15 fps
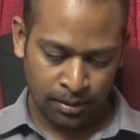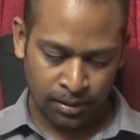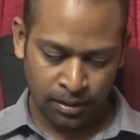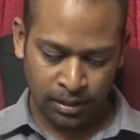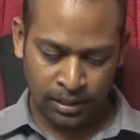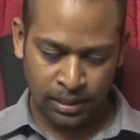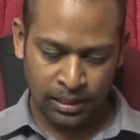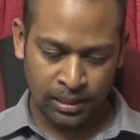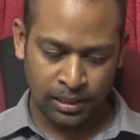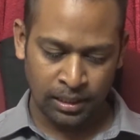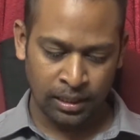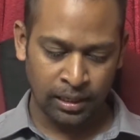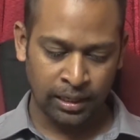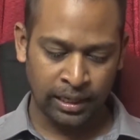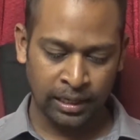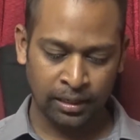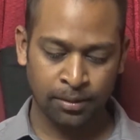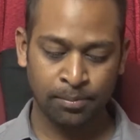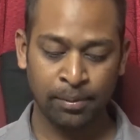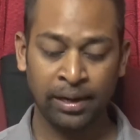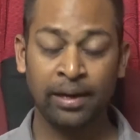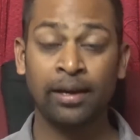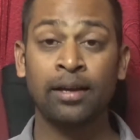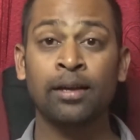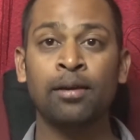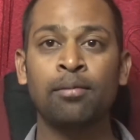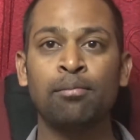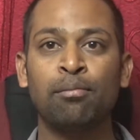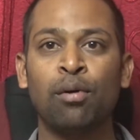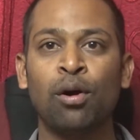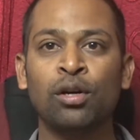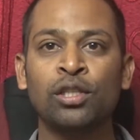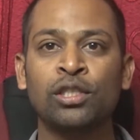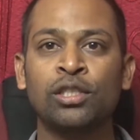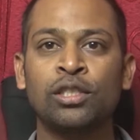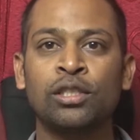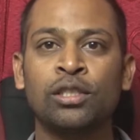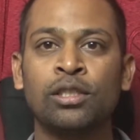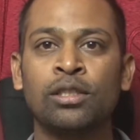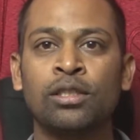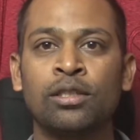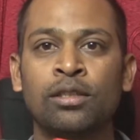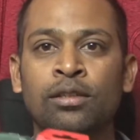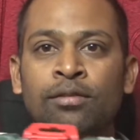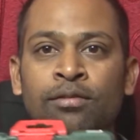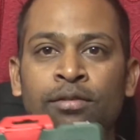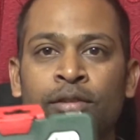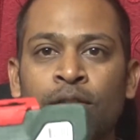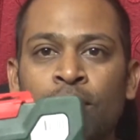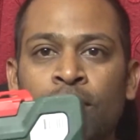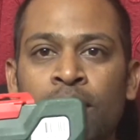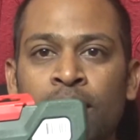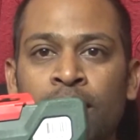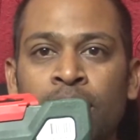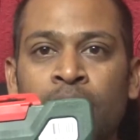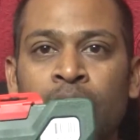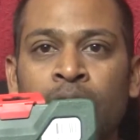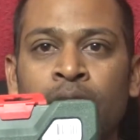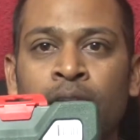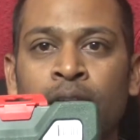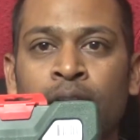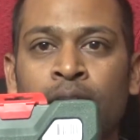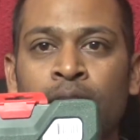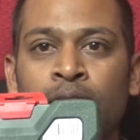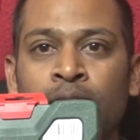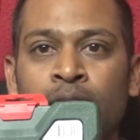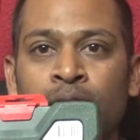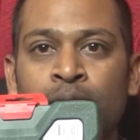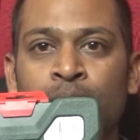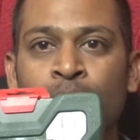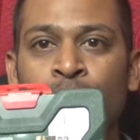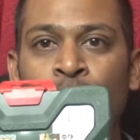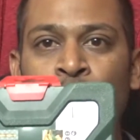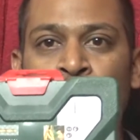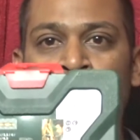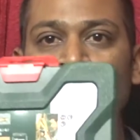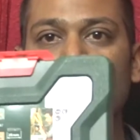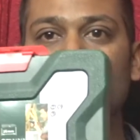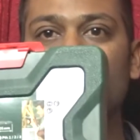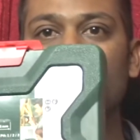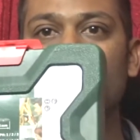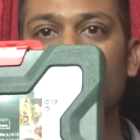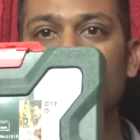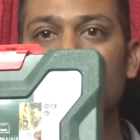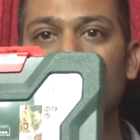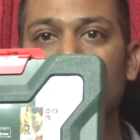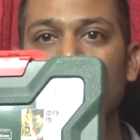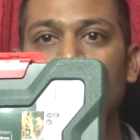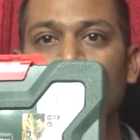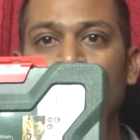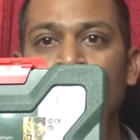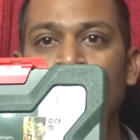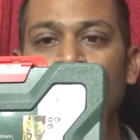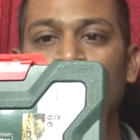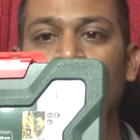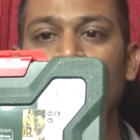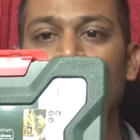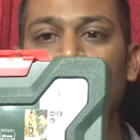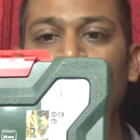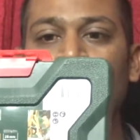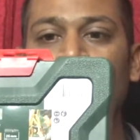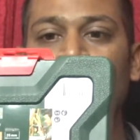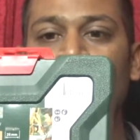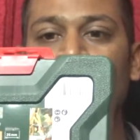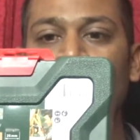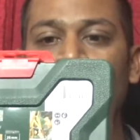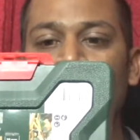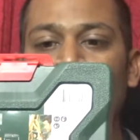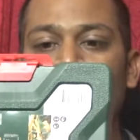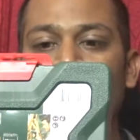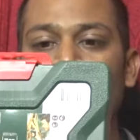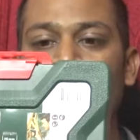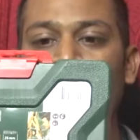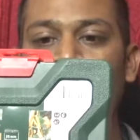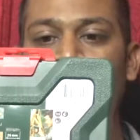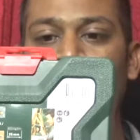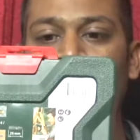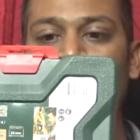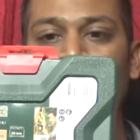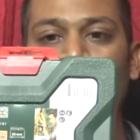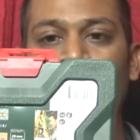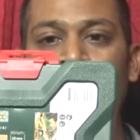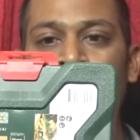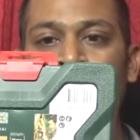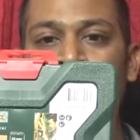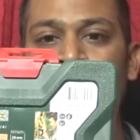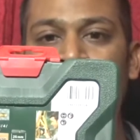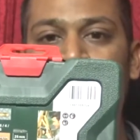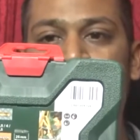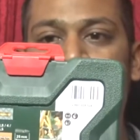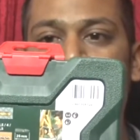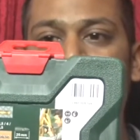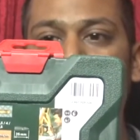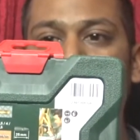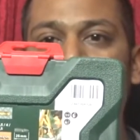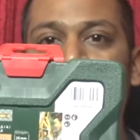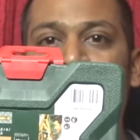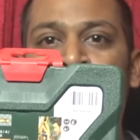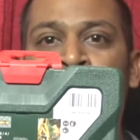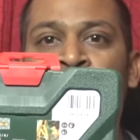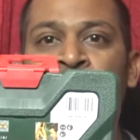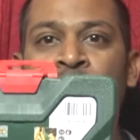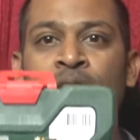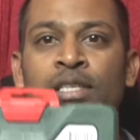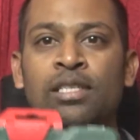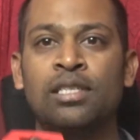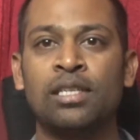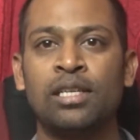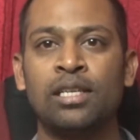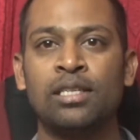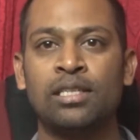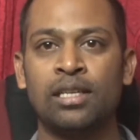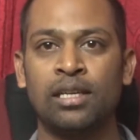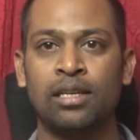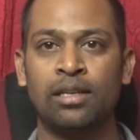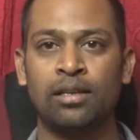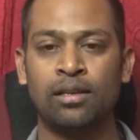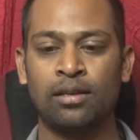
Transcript: This is a kit by BOSCH. If you look at there, it's by BOSCH. Okay, and there are about 30 pieces inside.